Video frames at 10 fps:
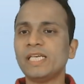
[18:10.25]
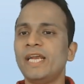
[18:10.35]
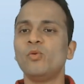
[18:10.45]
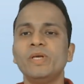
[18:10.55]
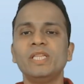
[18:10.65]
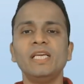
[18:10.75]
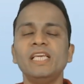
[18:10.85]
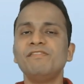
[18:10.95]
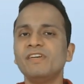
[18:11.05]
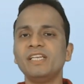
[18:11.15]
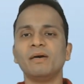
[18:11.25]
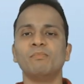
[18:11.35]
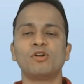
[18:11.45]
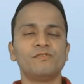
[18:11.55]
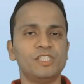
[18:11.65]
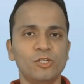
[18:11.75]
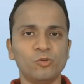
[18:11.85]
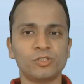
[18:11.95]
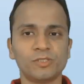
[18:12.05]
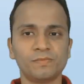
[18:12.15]
end with even number of
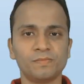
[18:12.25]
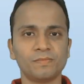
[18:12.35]
zeros.